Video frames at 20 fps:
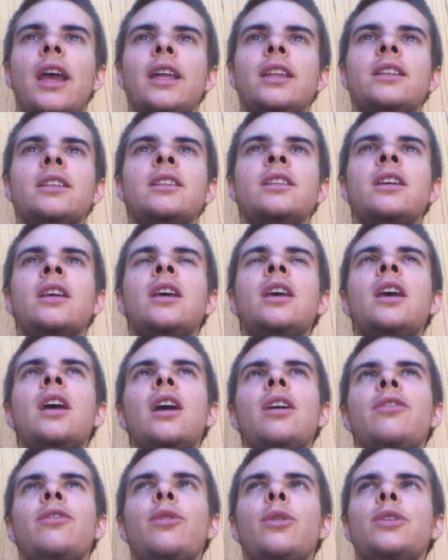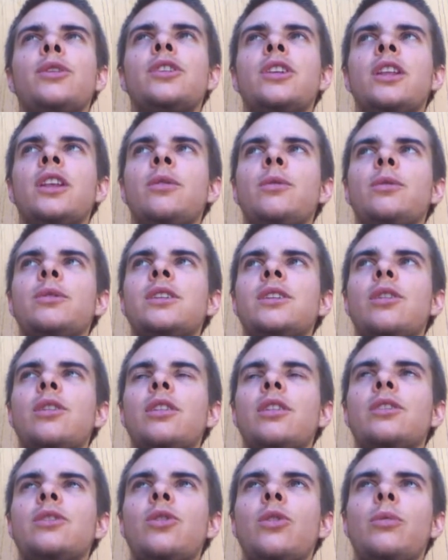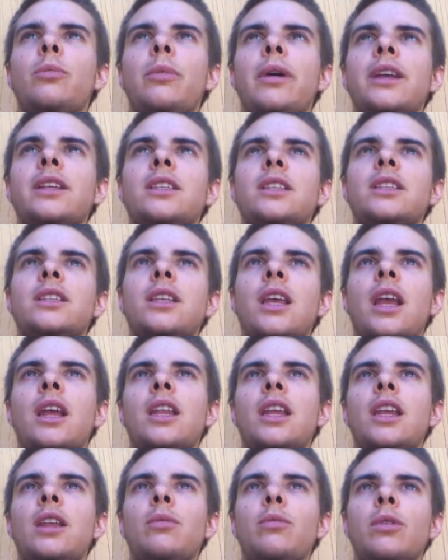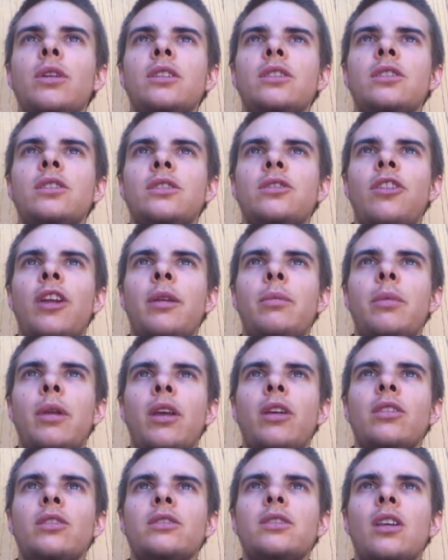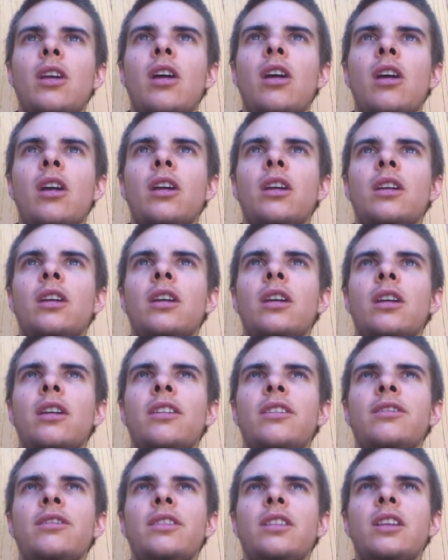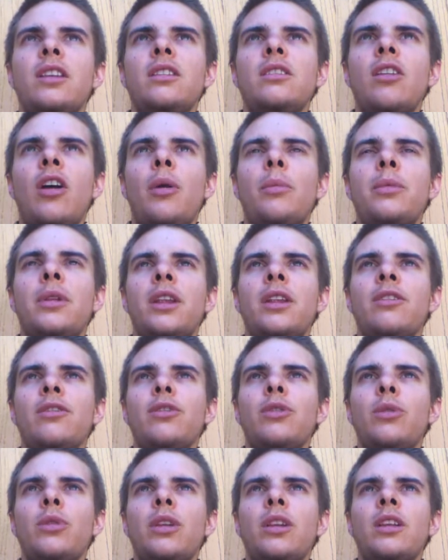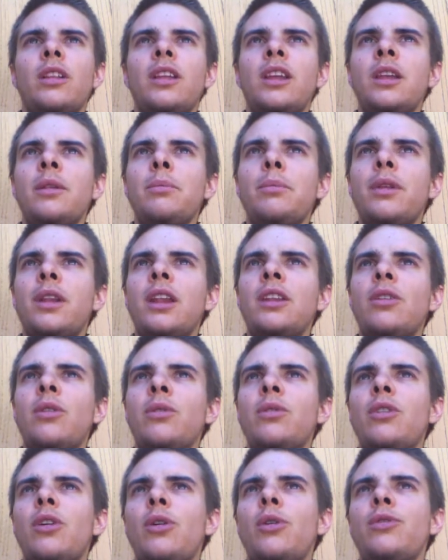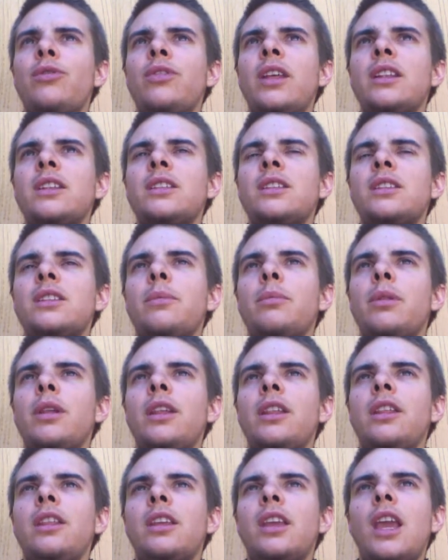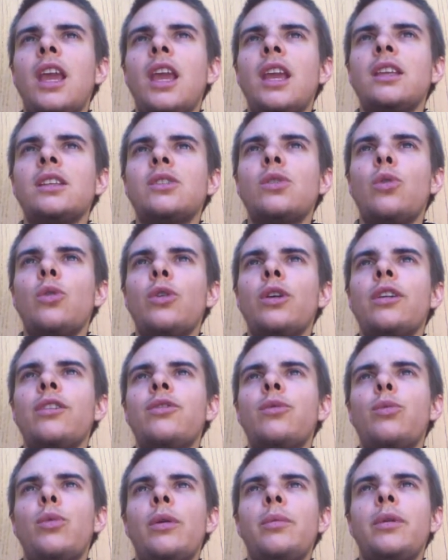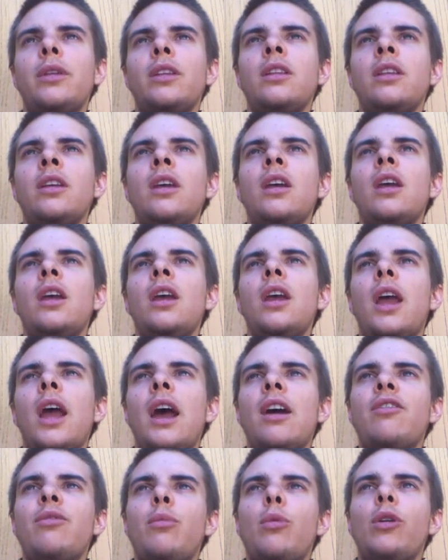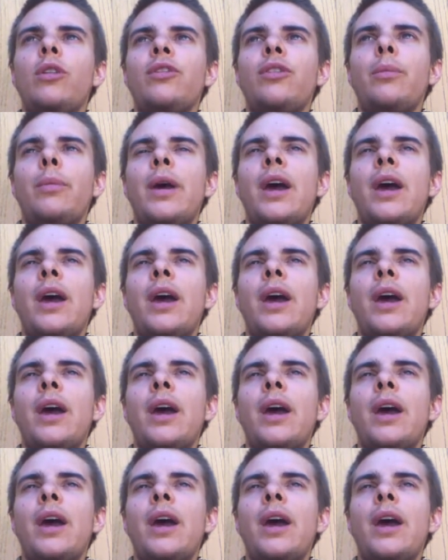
And unfortunately, we're still controlled by a society in which straight males are of the dominant ruling elite, but I don't know if that's completely the case or if women have more of the